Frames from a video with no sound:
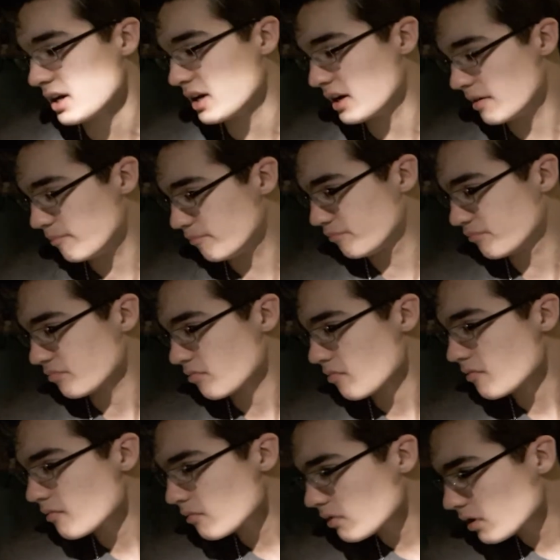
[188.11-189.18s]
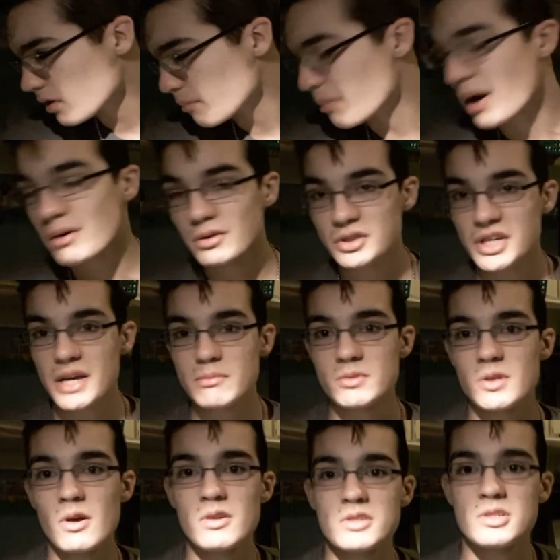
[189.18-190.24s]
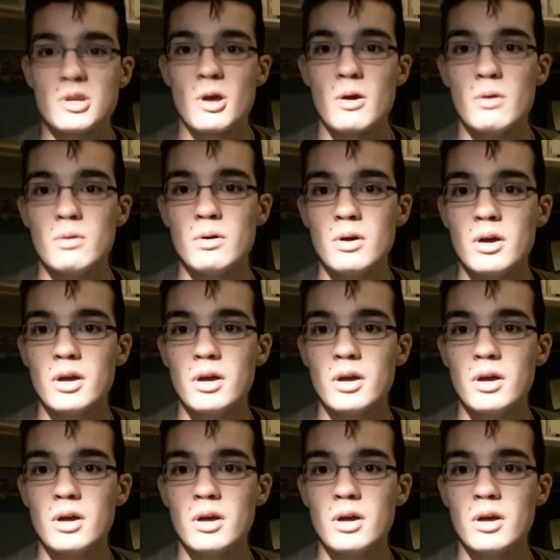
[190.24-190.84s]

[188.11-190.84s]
Um, Pyro James also,